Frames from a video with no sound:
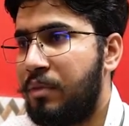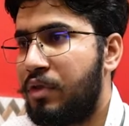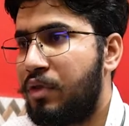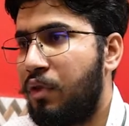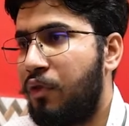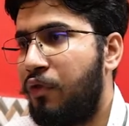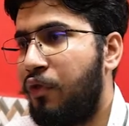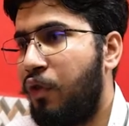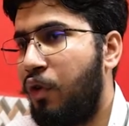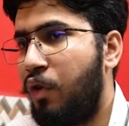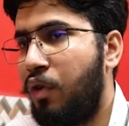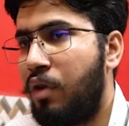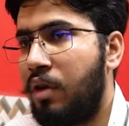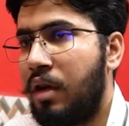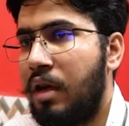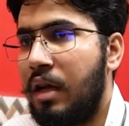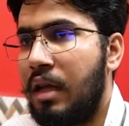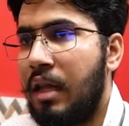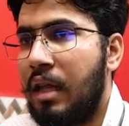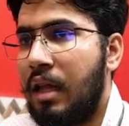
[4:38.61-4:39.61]
So for
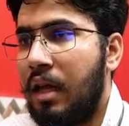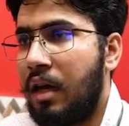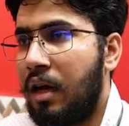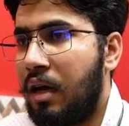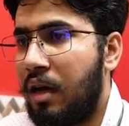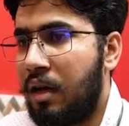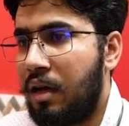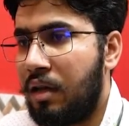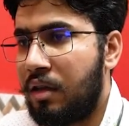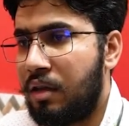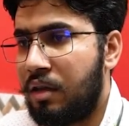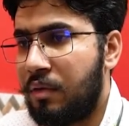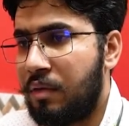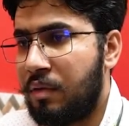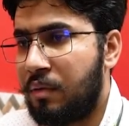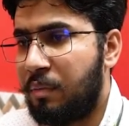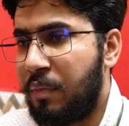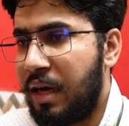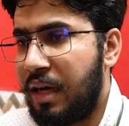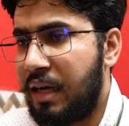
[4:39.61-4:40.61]

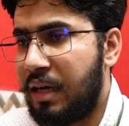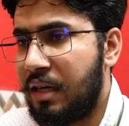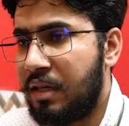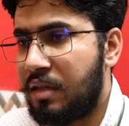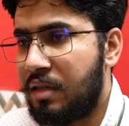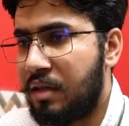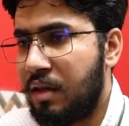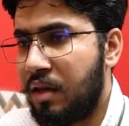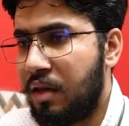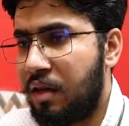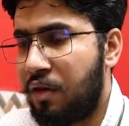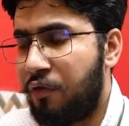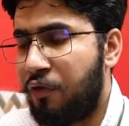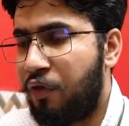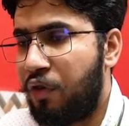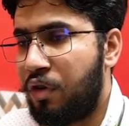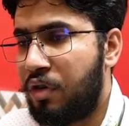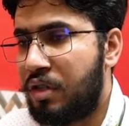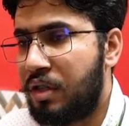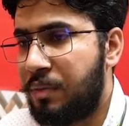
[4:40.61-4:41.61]

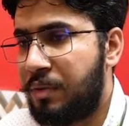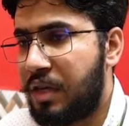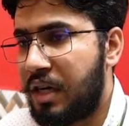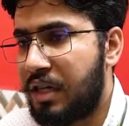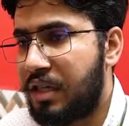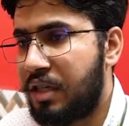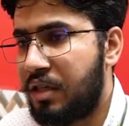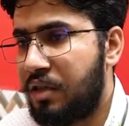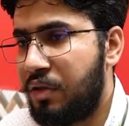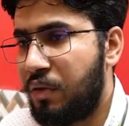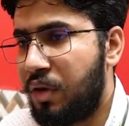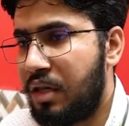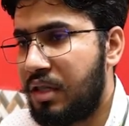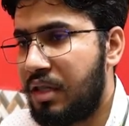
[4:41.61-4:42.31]
for subtraction you are